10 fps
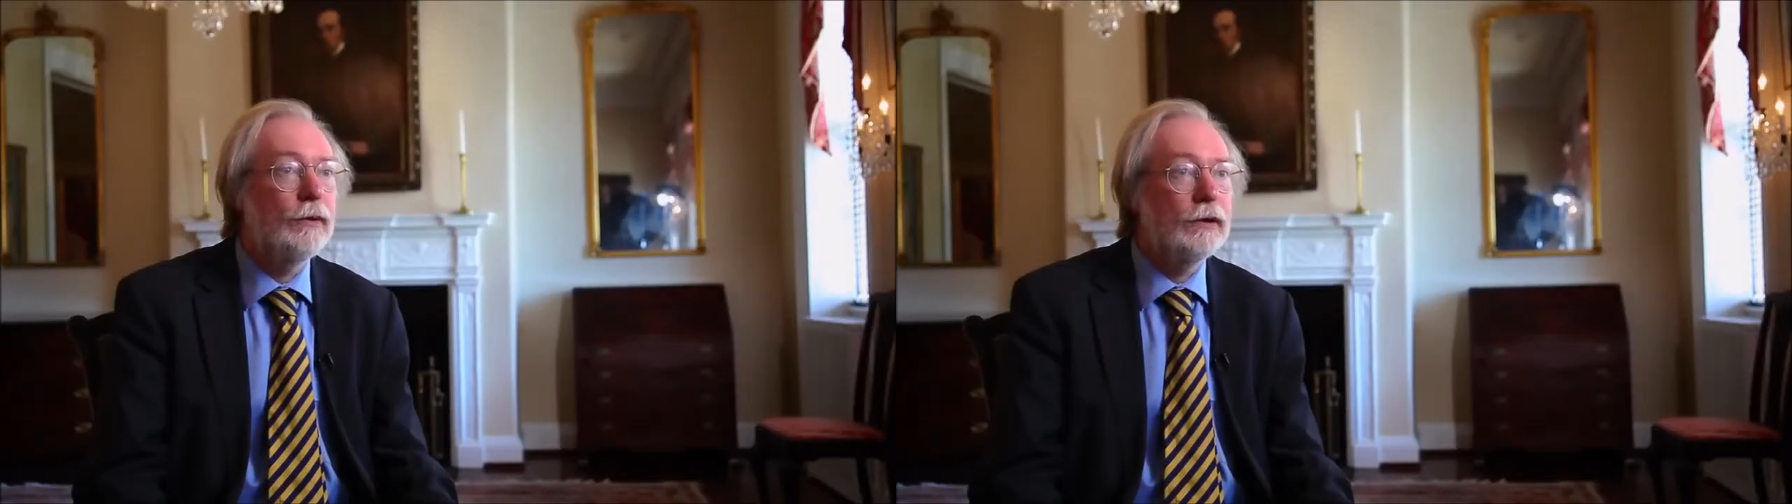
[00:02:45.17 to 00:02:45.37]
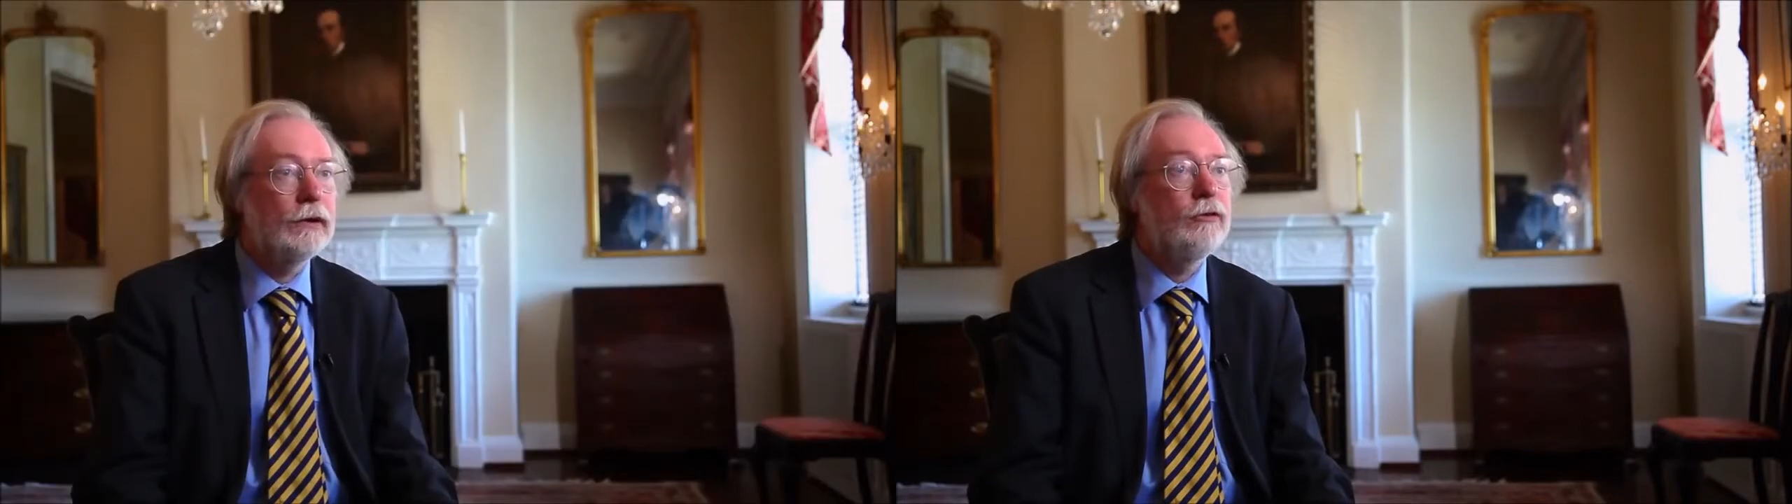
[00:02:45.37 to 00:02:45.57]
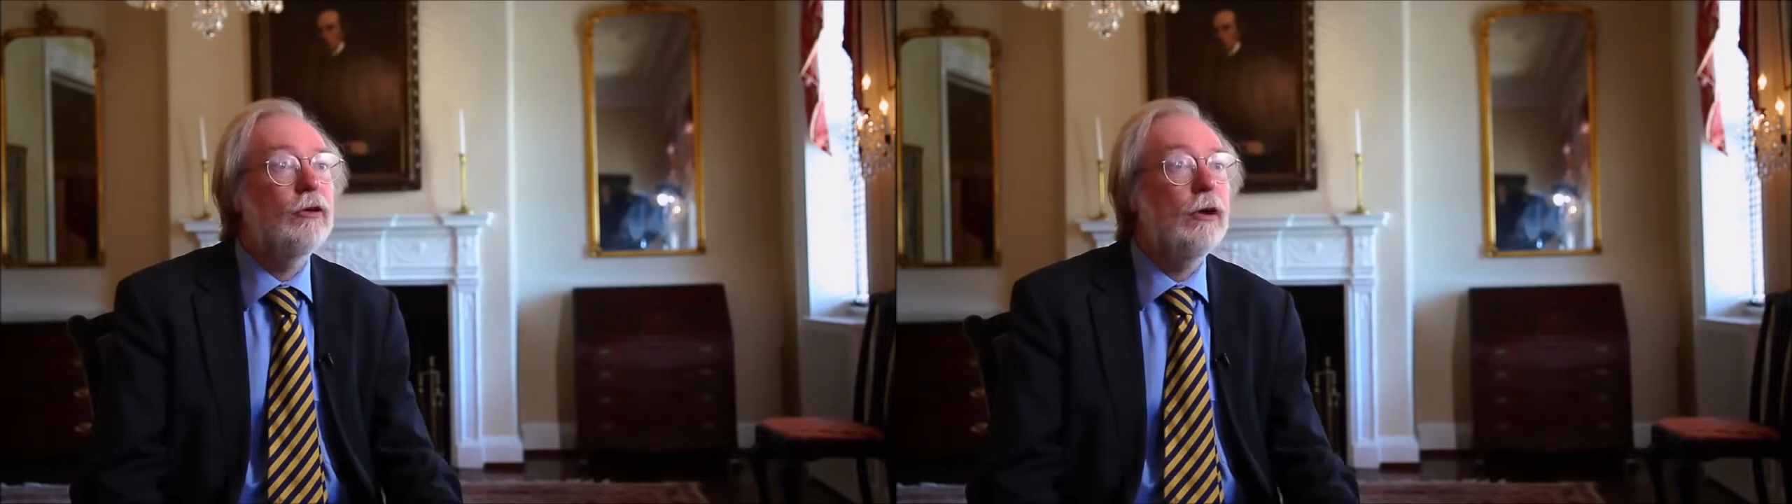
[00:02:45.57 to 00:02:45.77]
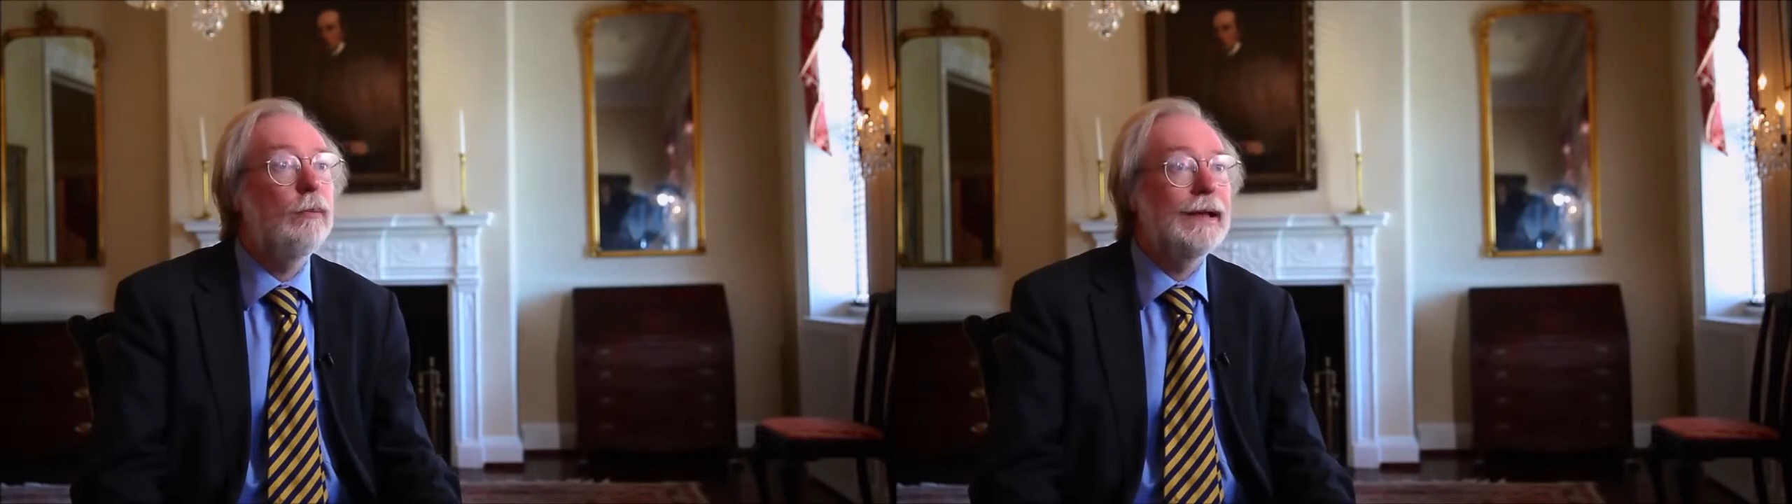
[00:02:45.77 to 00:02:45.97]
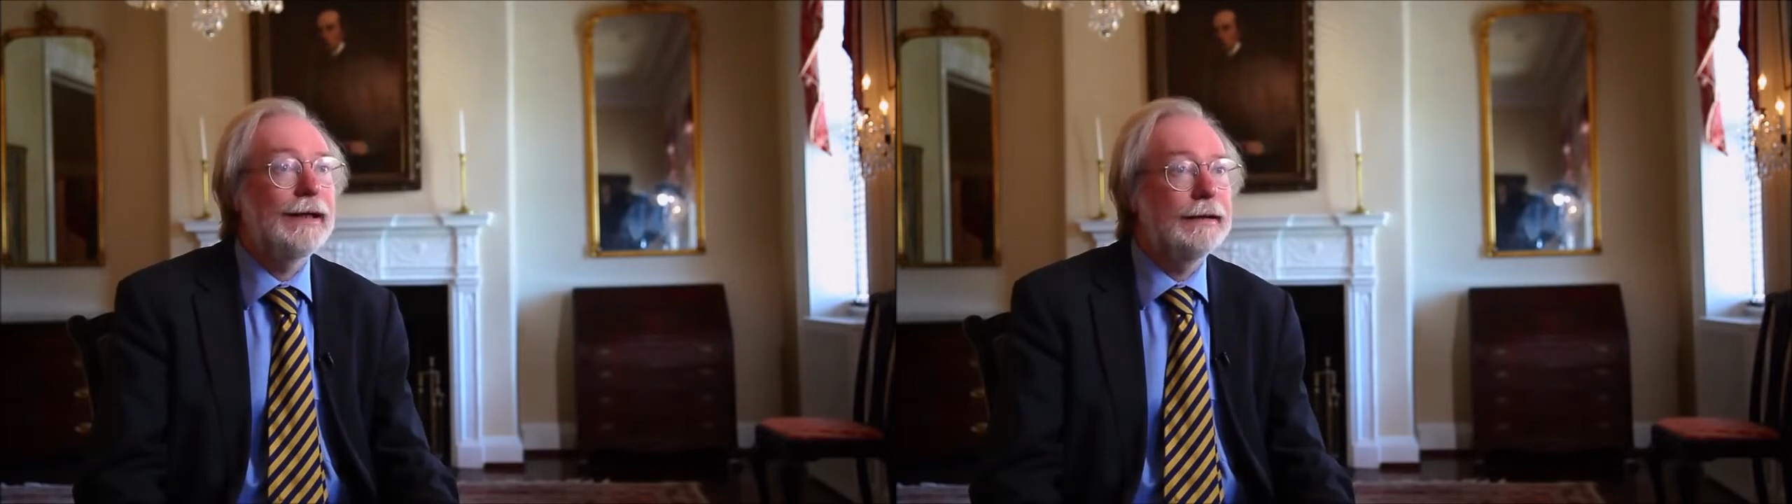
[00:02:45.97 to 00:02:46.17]
world is
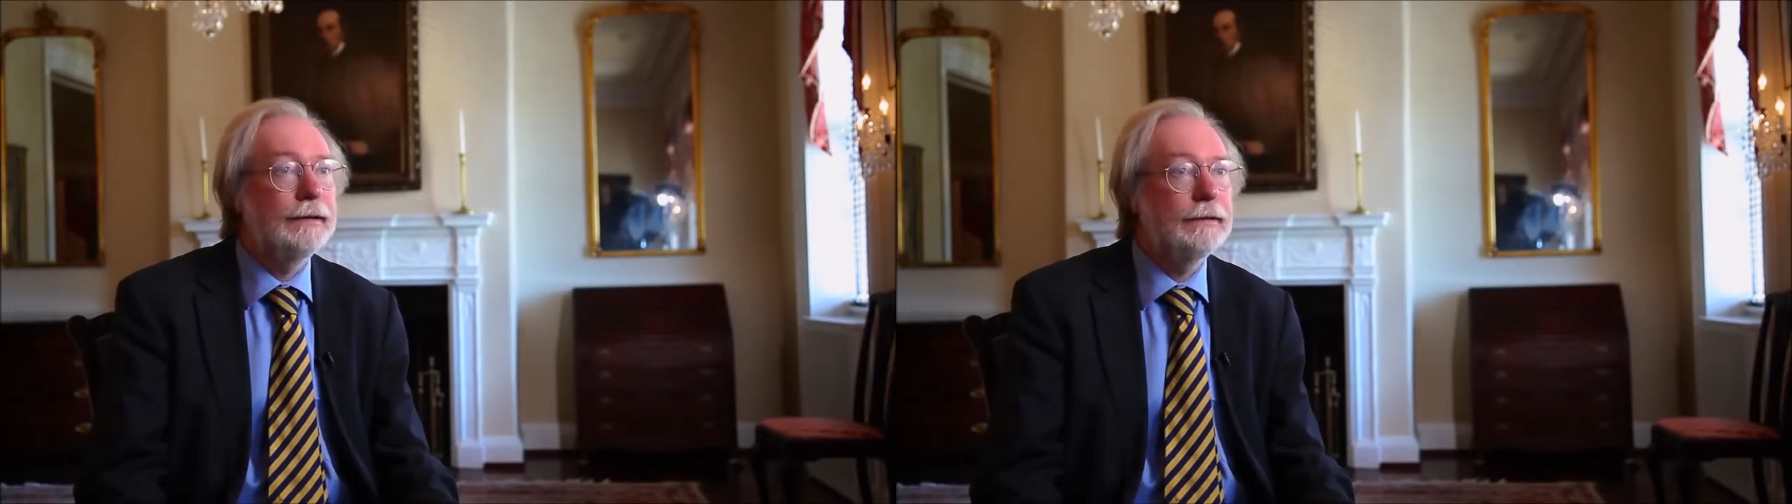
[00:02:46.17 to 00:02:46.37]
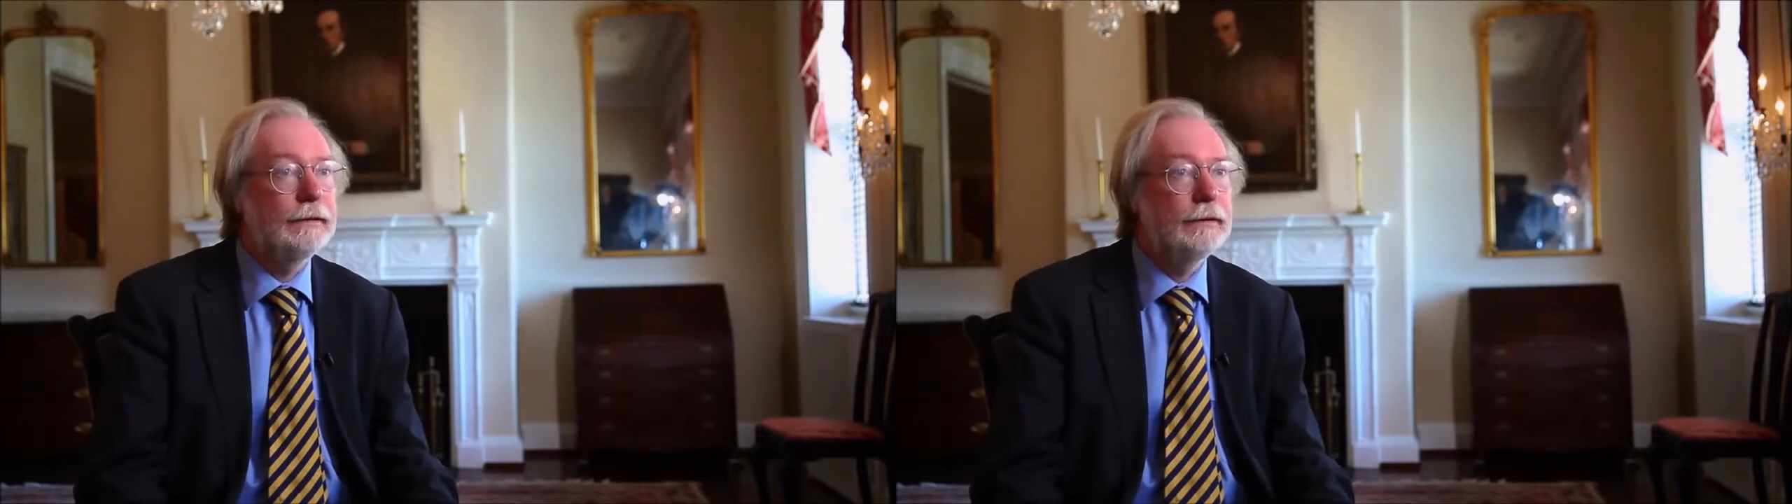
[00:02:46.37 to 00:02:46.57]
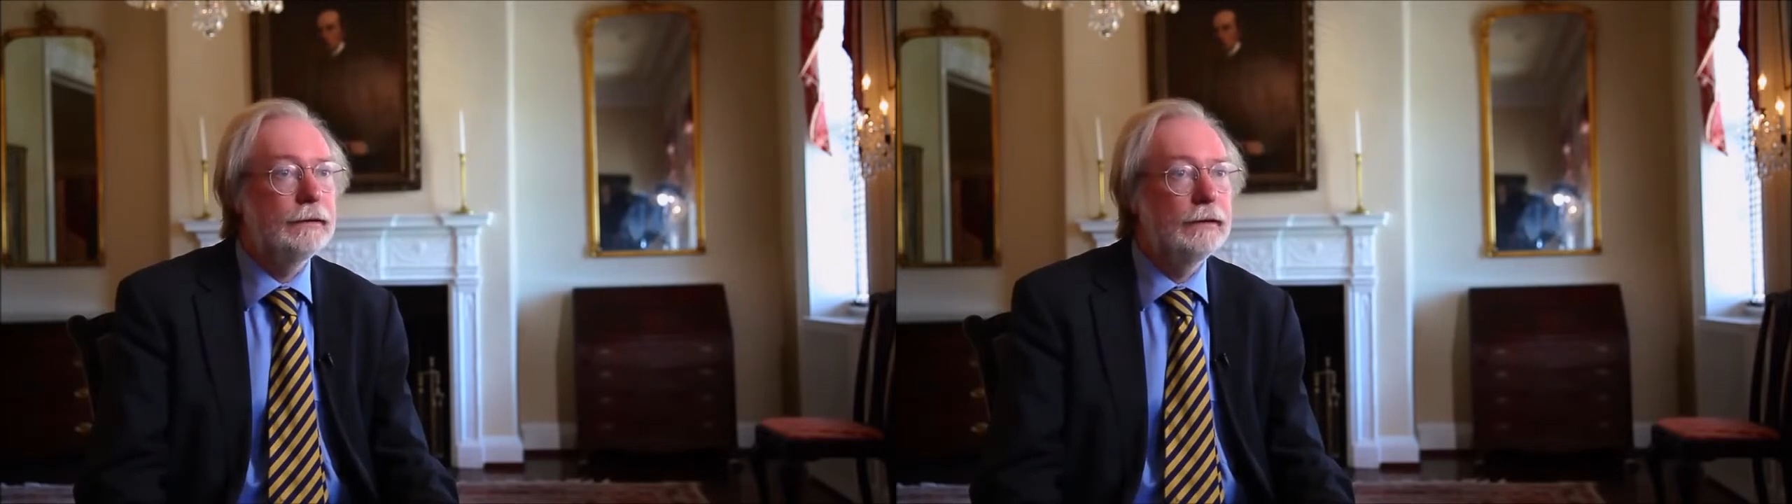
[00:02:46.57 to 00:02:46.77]
complicated,